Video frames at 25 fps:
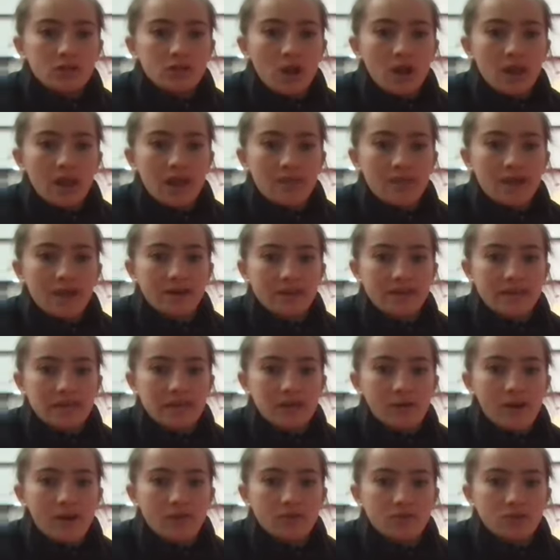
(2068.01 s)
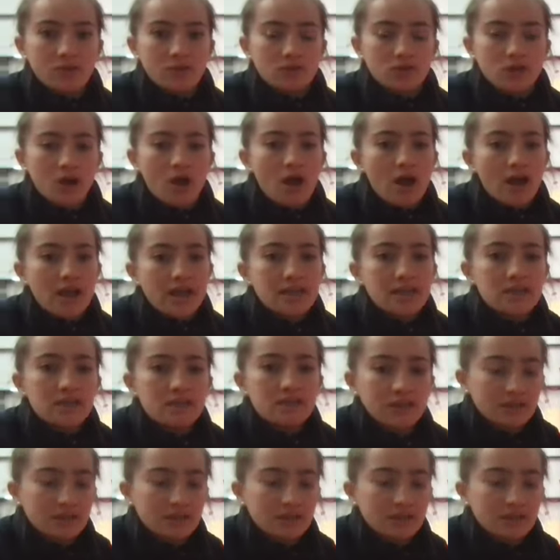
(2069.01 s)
Don't let that knee go out to the side.